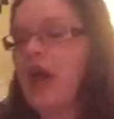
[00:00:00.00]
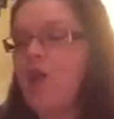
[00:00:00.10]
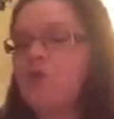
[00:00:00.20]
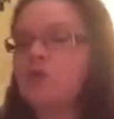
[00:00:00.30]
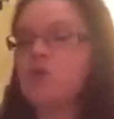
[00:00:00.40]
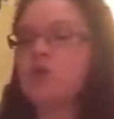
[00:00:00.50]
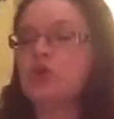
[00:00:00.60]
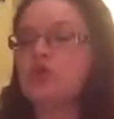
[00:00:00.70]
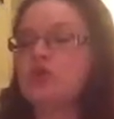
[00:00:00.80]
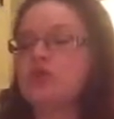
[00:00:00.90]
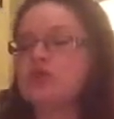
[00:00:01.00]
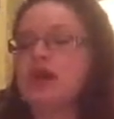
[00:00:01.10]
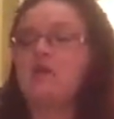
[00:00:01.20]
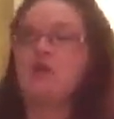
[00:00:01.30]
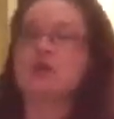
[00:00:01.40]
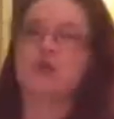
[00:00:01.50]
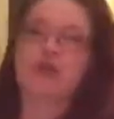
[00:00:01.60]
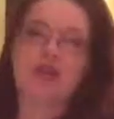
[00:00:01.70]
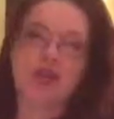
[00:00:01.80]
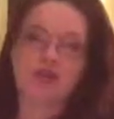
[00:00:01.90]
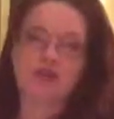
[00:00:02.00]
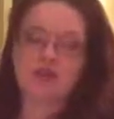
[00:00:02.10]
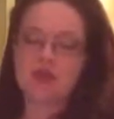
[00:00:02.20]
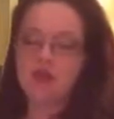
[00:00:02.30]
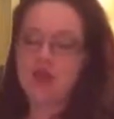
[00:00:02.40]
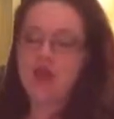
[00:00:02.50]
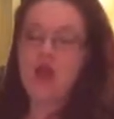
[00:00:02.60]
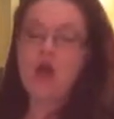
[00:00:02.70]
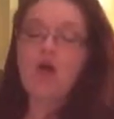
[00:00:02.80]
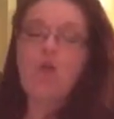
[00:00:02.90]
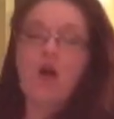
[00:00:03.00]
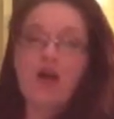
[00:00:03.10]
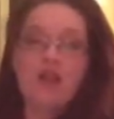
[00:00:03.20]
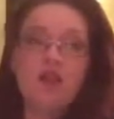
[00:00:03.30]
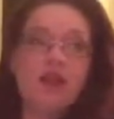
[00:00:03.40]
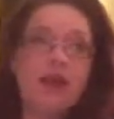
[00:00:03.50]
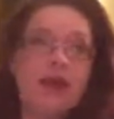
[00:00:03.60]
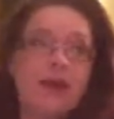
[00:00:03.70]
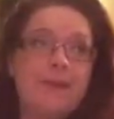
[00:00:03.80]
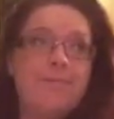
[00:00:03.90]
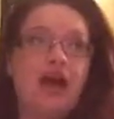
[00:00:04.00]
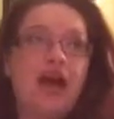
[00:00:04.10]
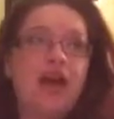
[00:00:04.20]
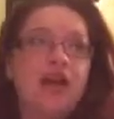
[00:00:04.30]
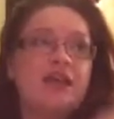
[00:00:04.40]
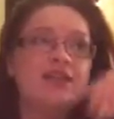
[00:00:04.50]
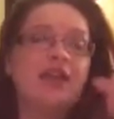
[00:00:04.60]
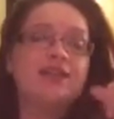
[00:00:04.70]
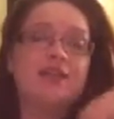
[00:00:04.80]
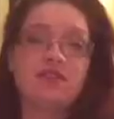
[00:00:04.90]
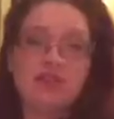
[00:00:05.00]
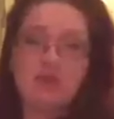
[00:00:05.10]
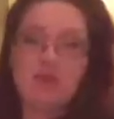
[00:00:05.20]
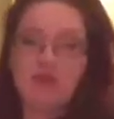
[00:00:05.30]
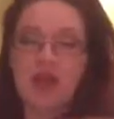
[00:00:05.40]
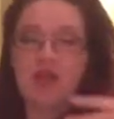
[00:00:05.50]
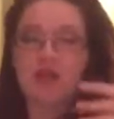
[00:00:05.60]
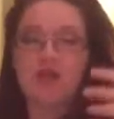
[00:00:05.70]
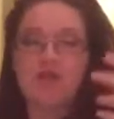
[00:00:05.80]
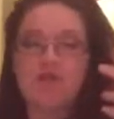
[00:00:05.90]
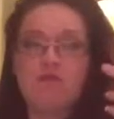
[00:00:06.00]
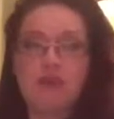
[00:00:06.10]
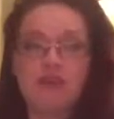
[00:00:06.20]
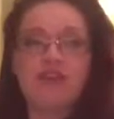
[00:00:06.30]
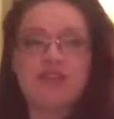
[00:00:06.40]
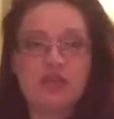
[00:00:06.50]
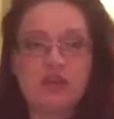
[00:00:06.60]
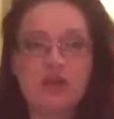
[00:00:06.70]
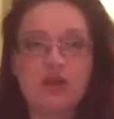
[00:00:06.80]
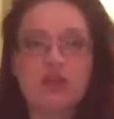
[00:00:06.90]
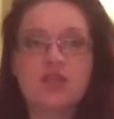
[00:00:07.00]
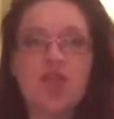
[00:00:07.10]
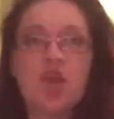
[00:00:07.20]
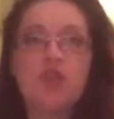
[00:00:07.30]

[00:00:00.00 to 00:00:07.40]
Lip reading: How in the world do you decide what to read next? Well, I like to theme my monthly TBRs.